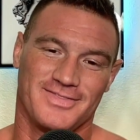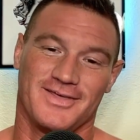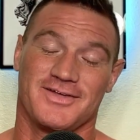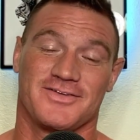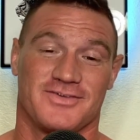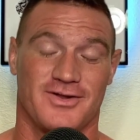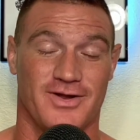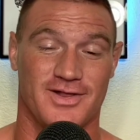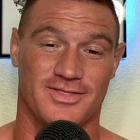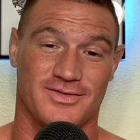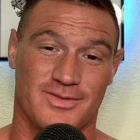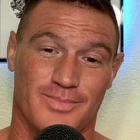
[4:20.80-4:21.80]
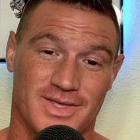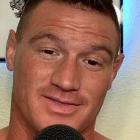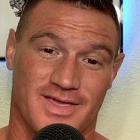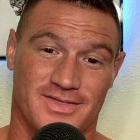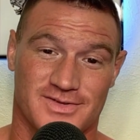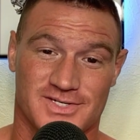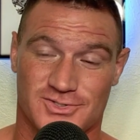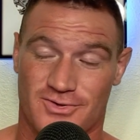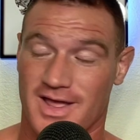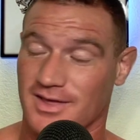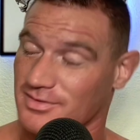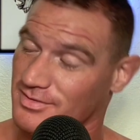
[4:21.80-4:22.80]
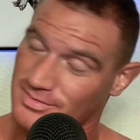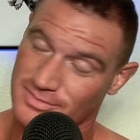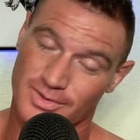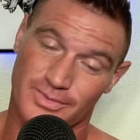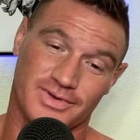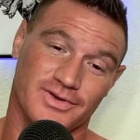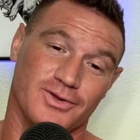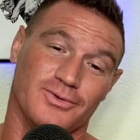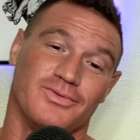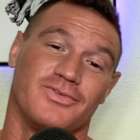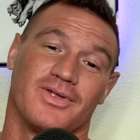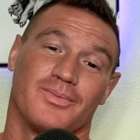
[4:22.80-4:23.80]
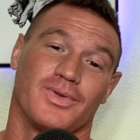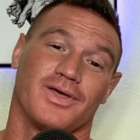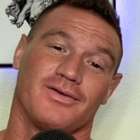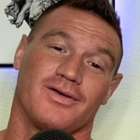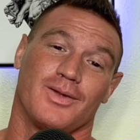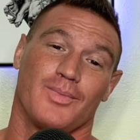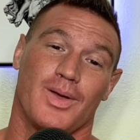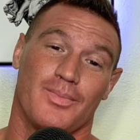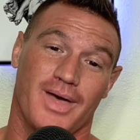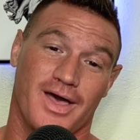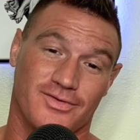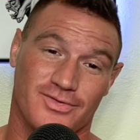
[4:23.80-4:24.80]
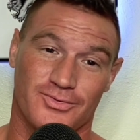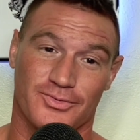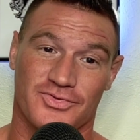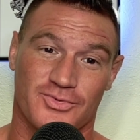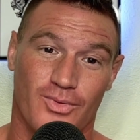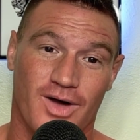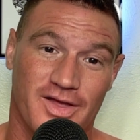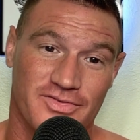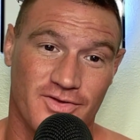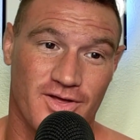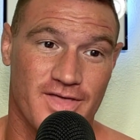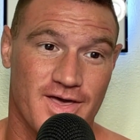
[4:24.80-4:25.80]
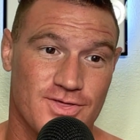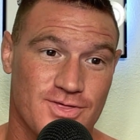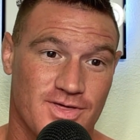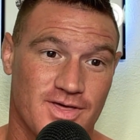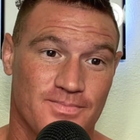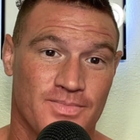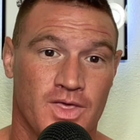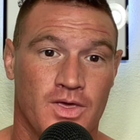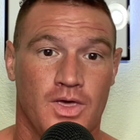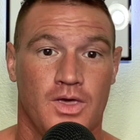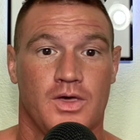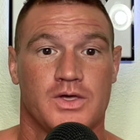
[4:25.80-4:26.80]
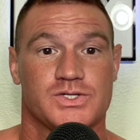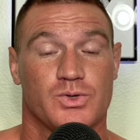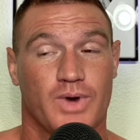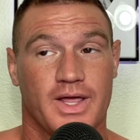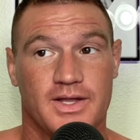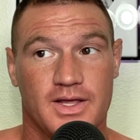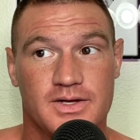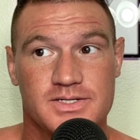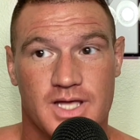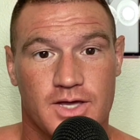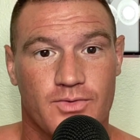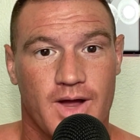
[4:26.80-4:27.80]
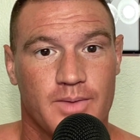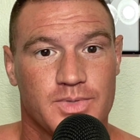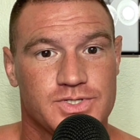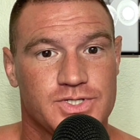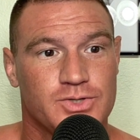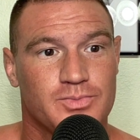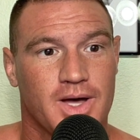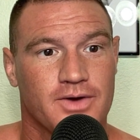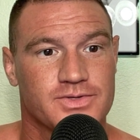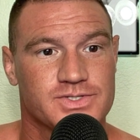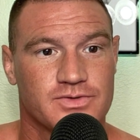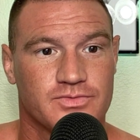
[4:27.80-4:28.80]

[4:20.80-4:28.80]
things, anything to maintain the strength, throwing dudes on my back to do squats, all that shit. So what I did is I grabbed 2 bottles of